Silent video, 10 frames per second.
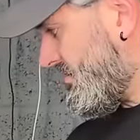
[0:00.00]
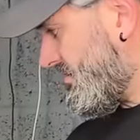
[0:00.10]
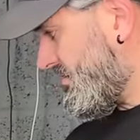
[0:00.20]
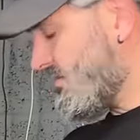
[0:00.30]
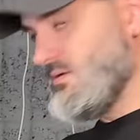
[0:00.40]

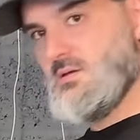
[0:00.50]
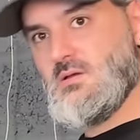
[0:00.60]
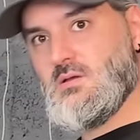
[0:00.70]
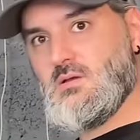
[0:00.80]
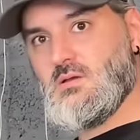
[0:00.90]

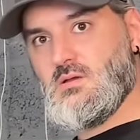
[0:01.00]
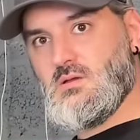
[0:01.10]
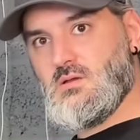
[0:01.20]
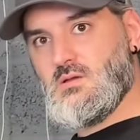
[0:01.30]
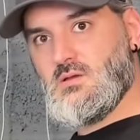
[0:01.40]

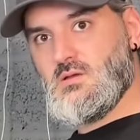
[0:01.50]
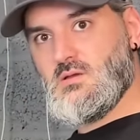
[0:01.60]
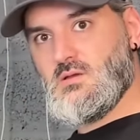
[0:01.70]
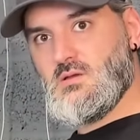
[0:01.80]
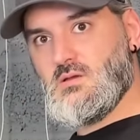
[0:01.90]

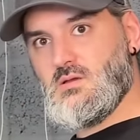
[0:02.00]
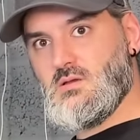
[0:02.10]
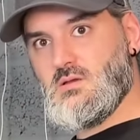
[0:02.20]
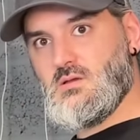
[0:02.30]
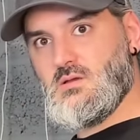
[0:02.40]

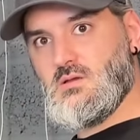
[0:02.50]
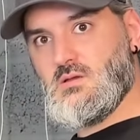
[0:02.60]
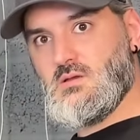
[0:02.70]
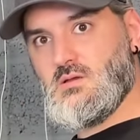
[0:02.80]
Nothing is said.